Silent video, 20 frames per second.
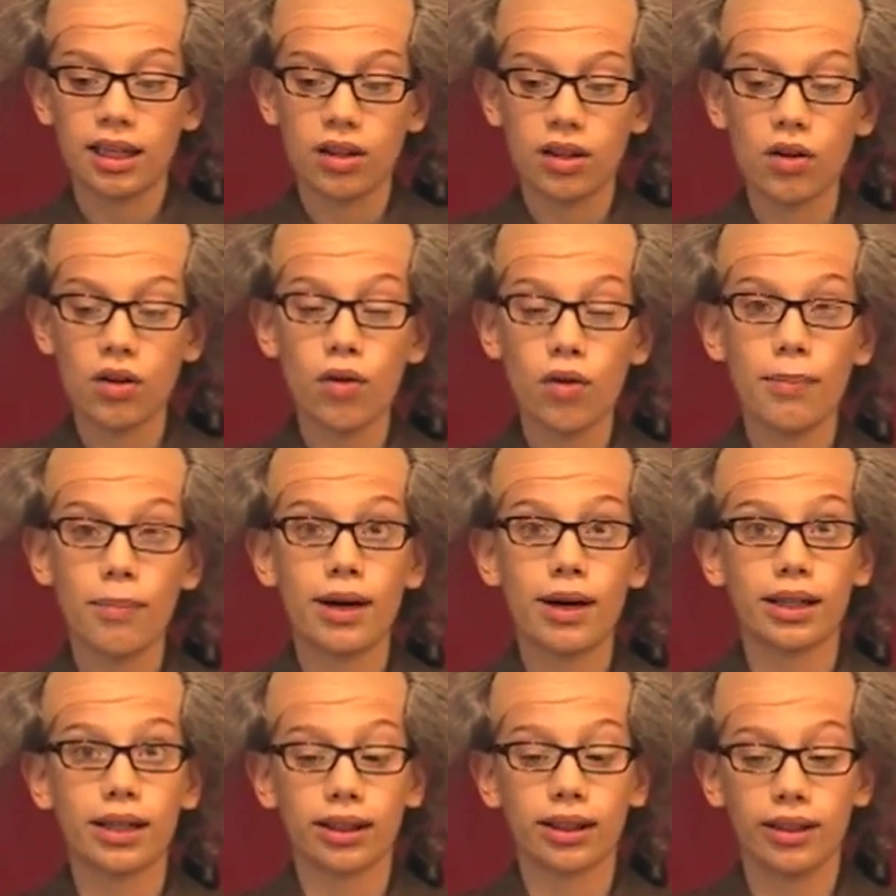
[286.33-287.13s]
You,
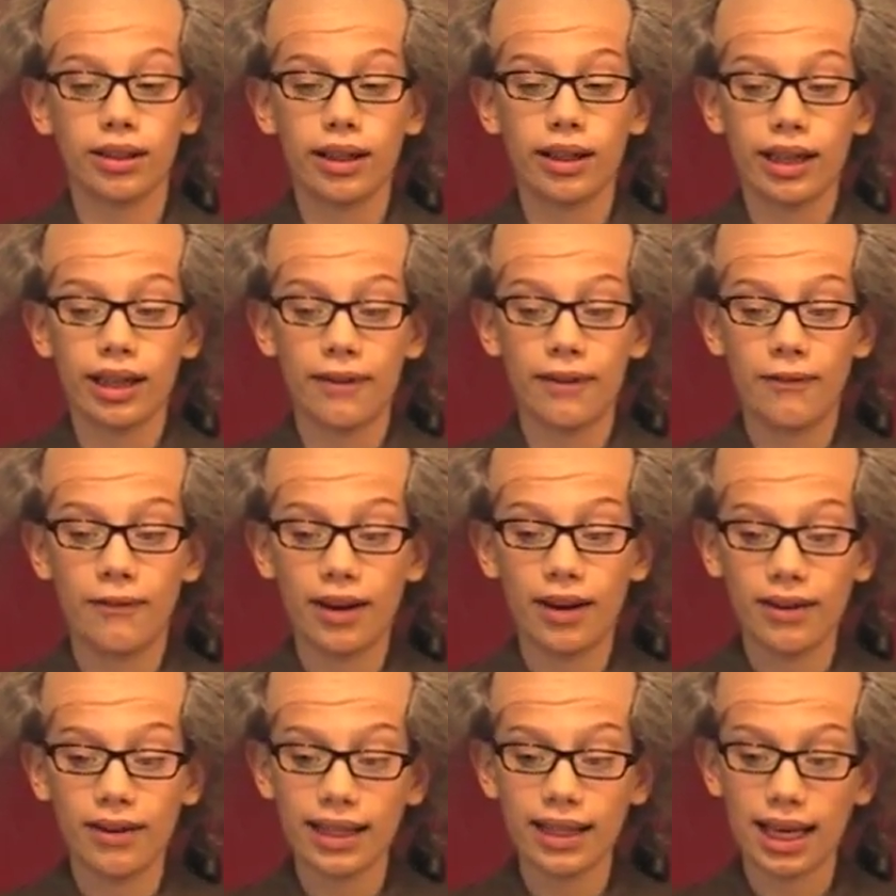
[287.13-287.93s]
Boxer, the
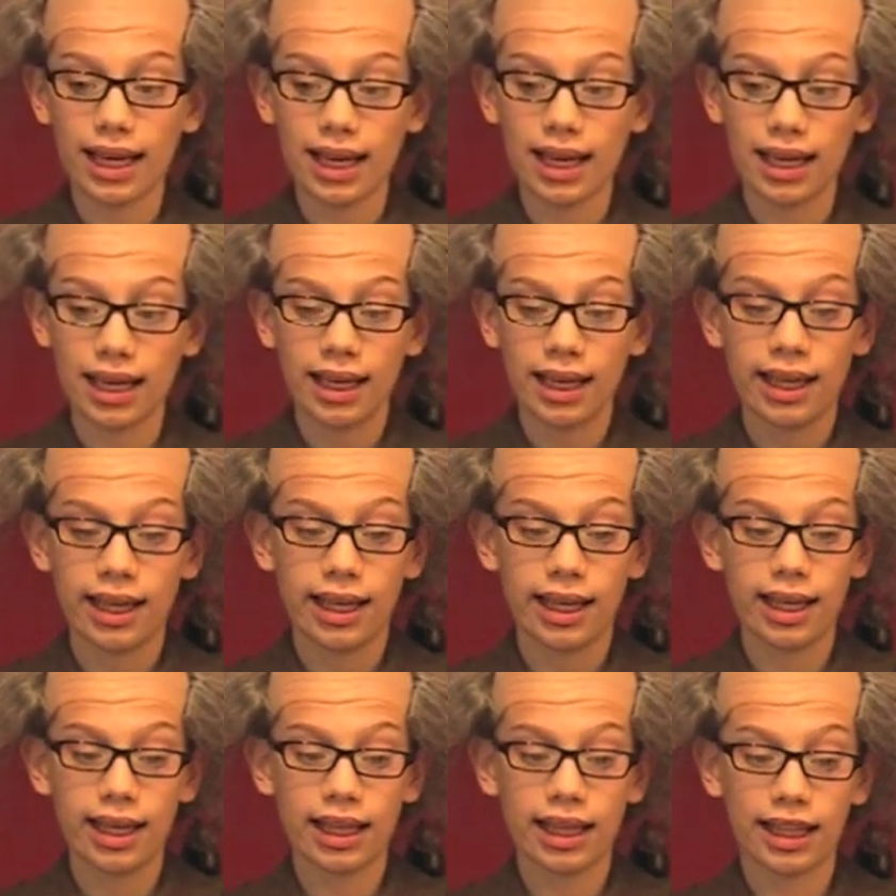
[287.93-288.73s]
very day
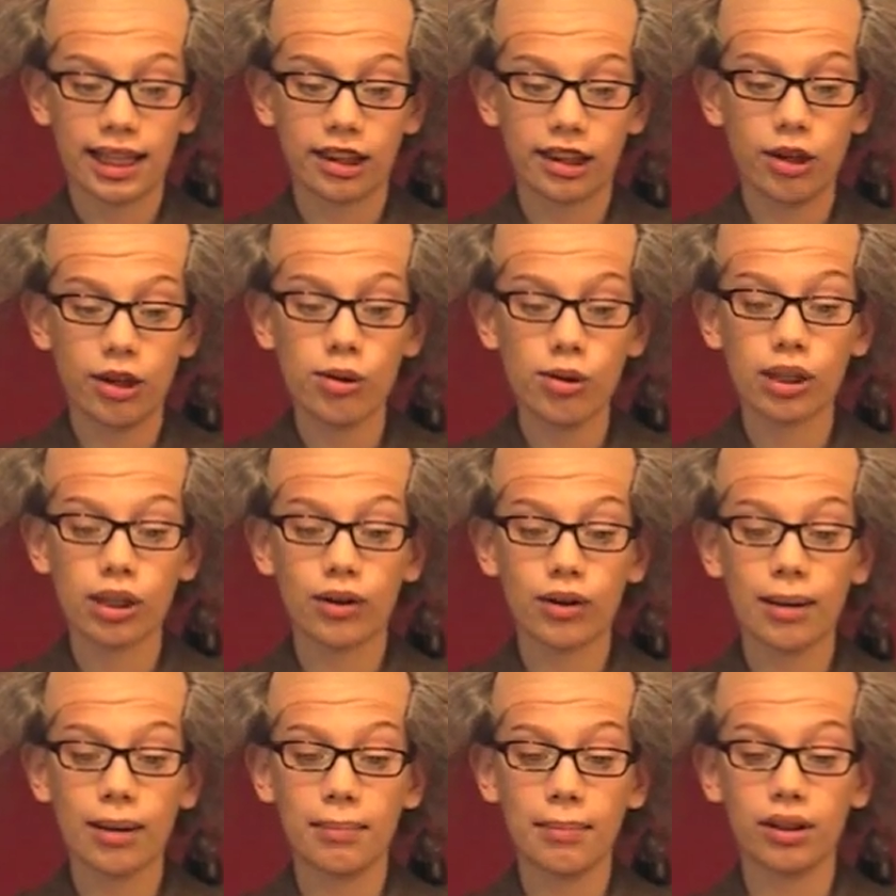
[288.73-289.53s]
that
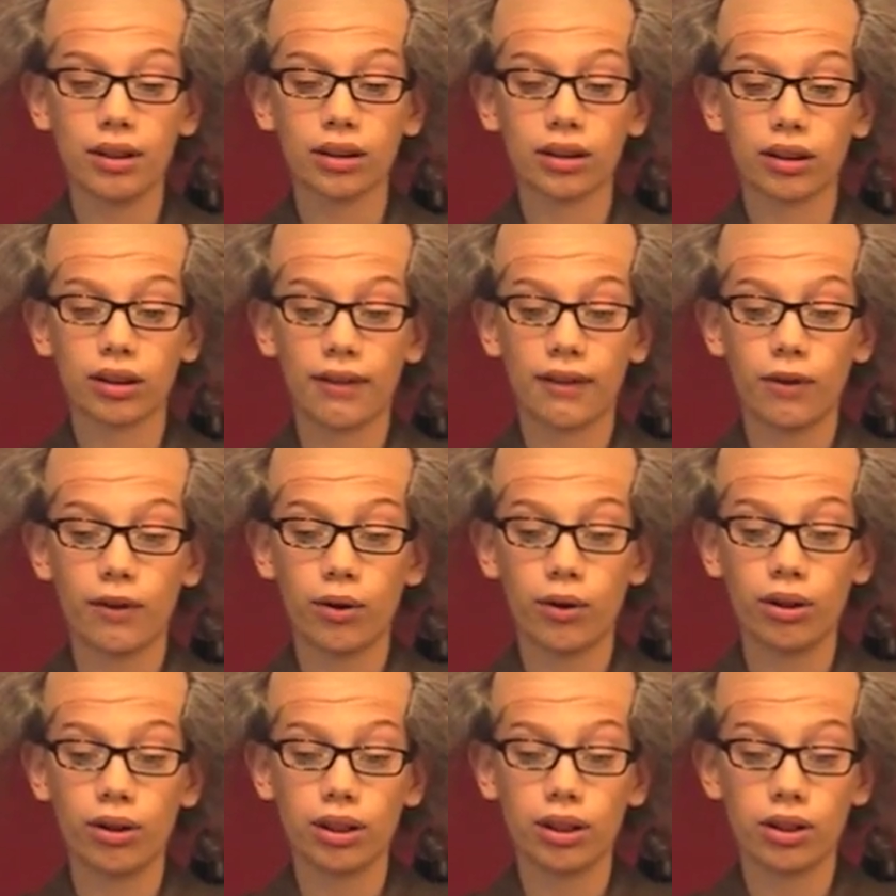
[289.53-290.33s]
those great muscles
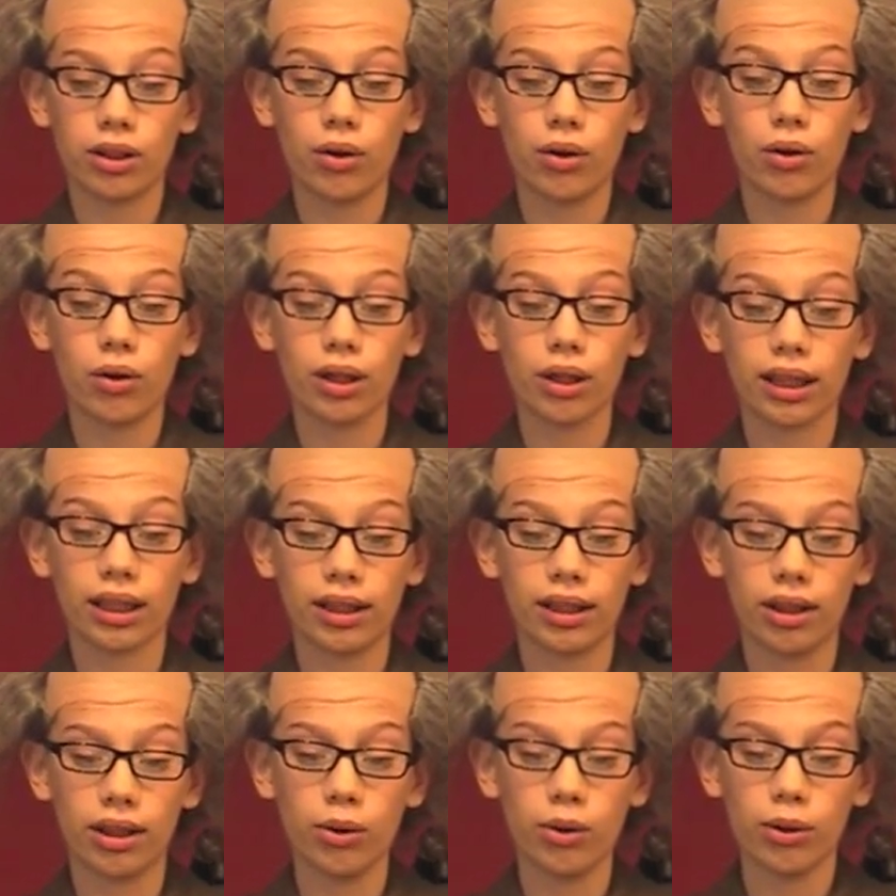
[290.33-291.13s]
of
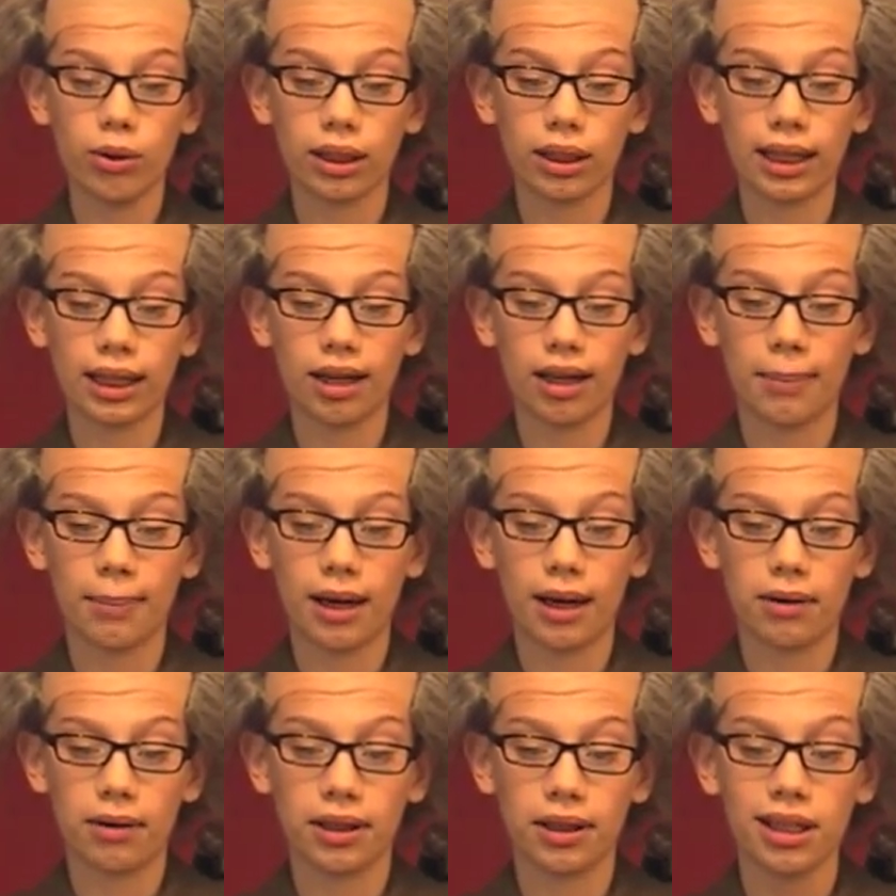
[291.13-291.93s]
yours lose their
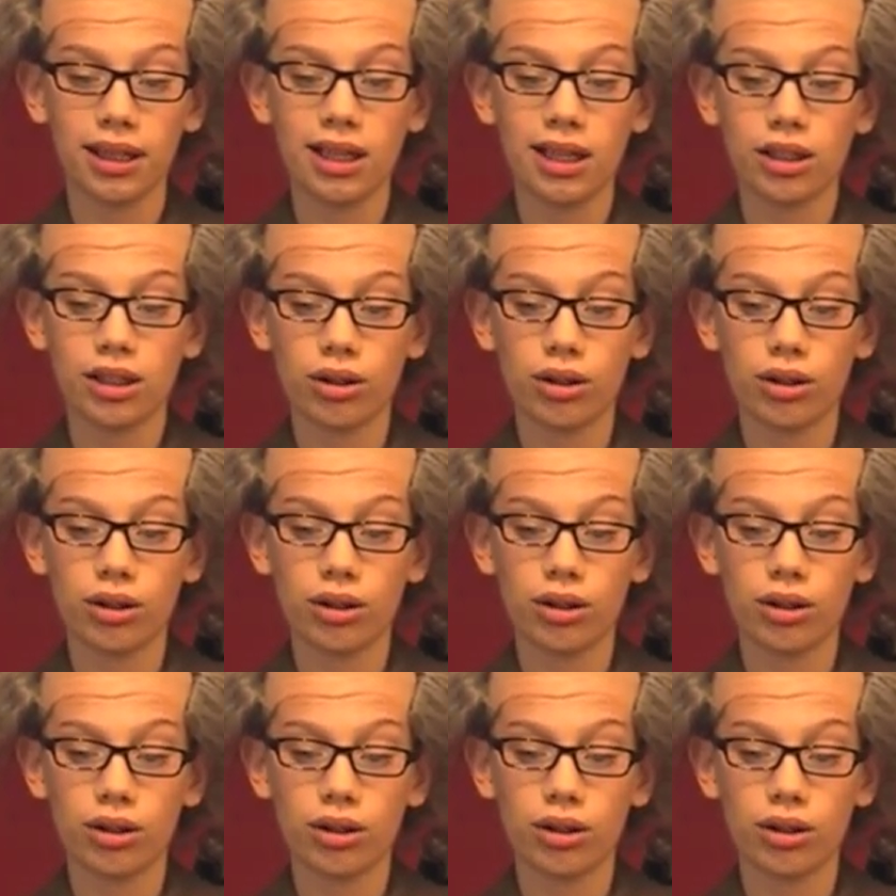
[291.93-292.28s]
power,